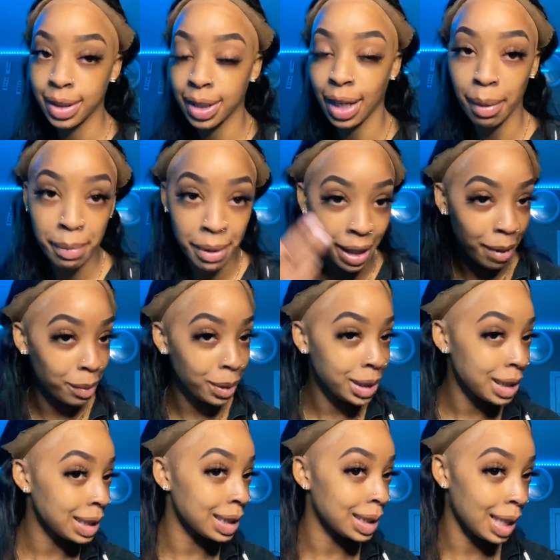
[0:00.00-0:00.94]
I mean, can we
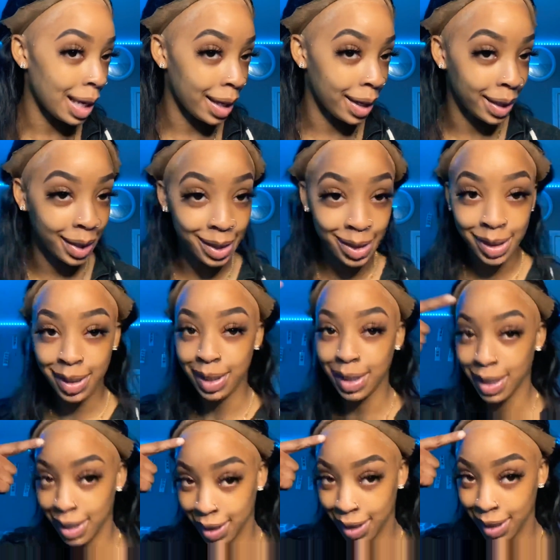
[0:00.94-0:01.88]
just, like,
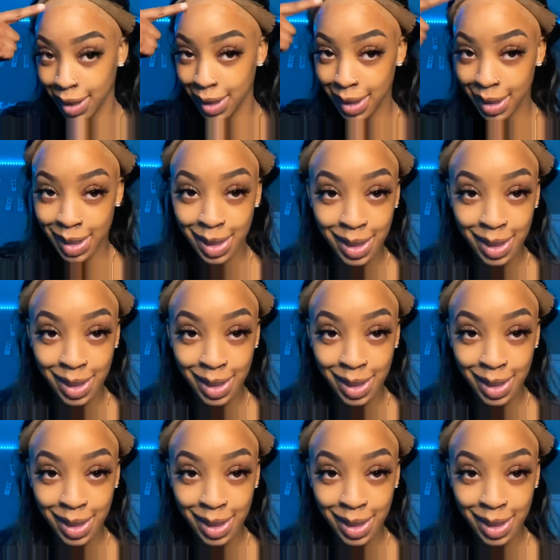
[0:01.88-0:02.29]
look at this?